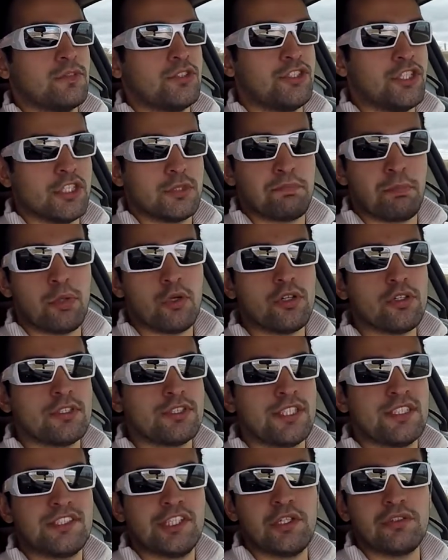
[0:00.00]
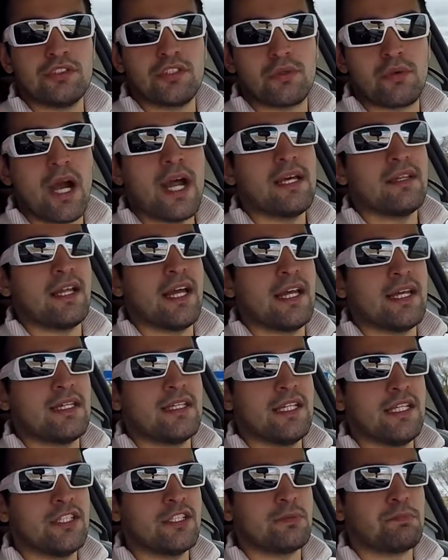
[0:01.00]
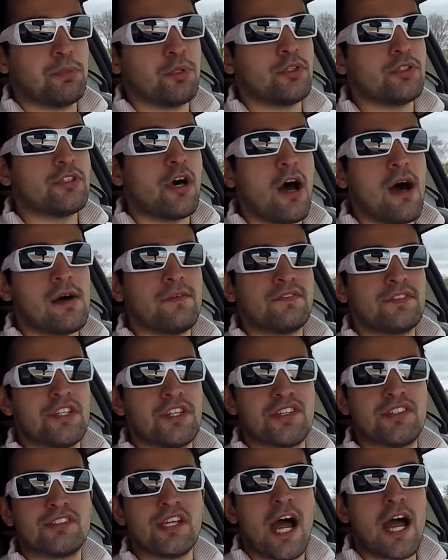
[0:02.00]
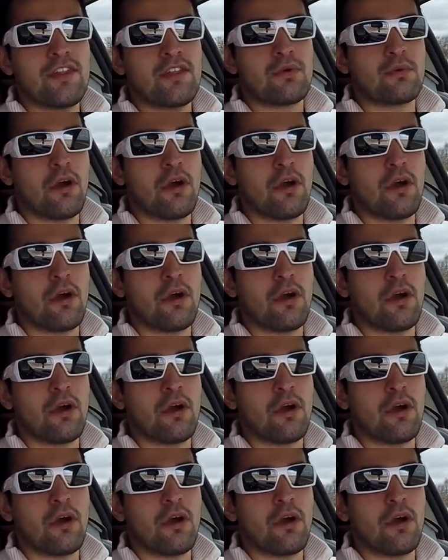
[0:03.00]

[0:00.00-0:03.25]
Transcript: just pulled, since he was in the right lane, he just pulled off to the side of